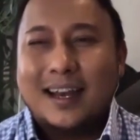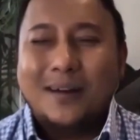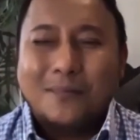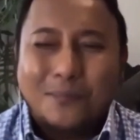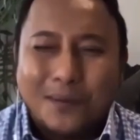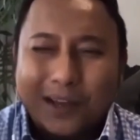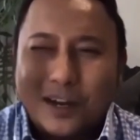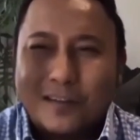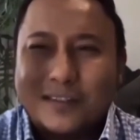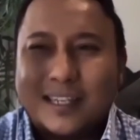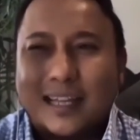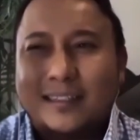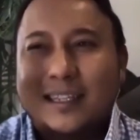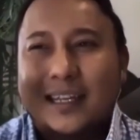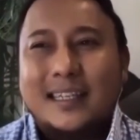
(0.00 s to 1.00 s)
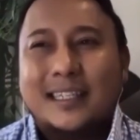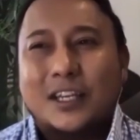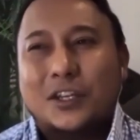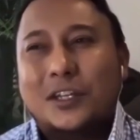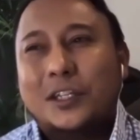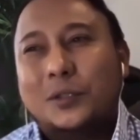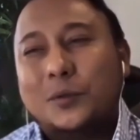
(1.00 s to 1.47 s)
A bit of settings
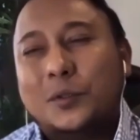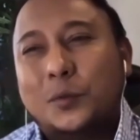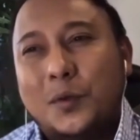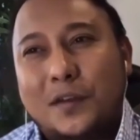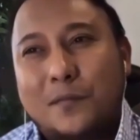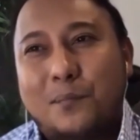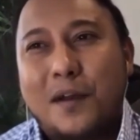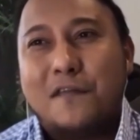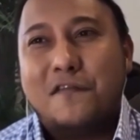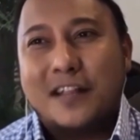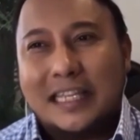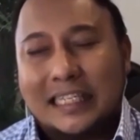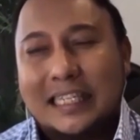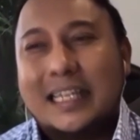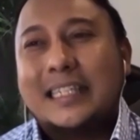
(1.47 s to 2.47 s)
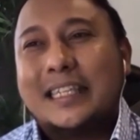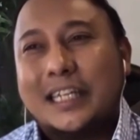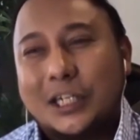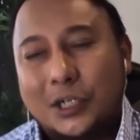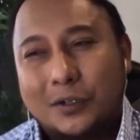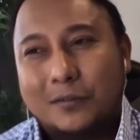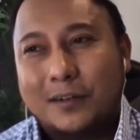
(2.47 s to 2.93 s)
that you need to tweak, preferences
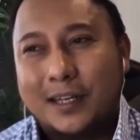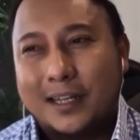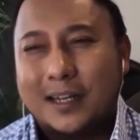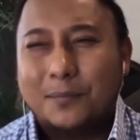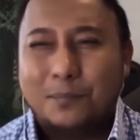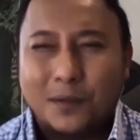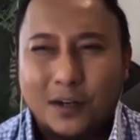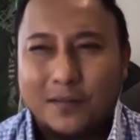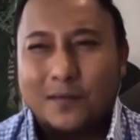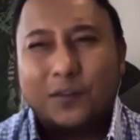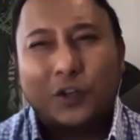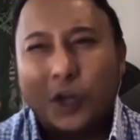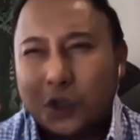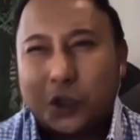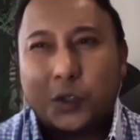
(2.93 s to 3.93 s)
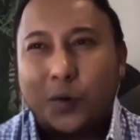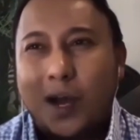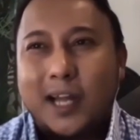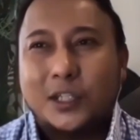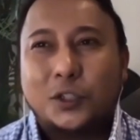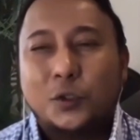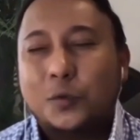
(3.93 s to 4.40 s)
and all, right? A bit of, not so
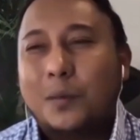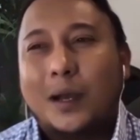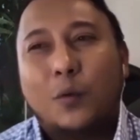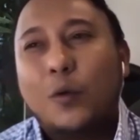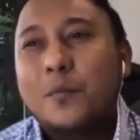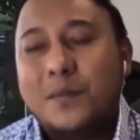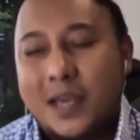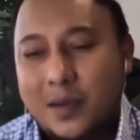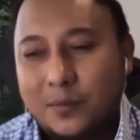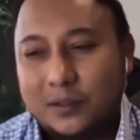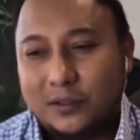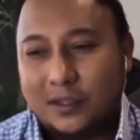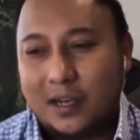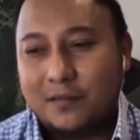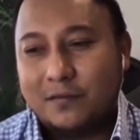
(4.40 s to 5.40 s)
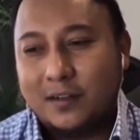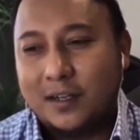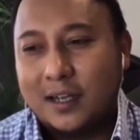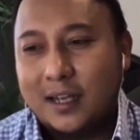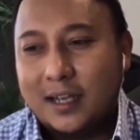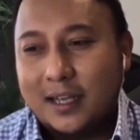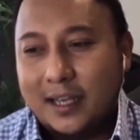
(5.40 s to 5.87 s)
hard to do, but I won't be able to cover
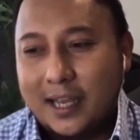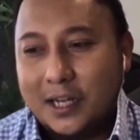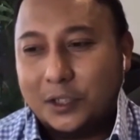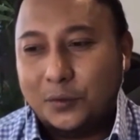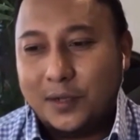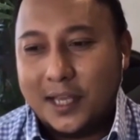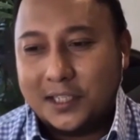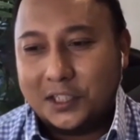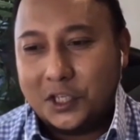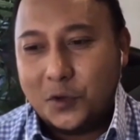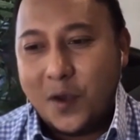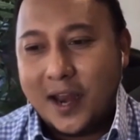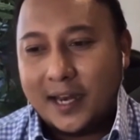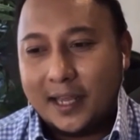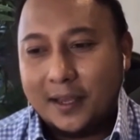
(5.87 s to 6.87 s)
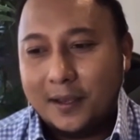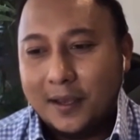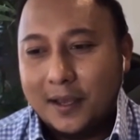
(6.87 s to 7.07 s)
in today's Q&A.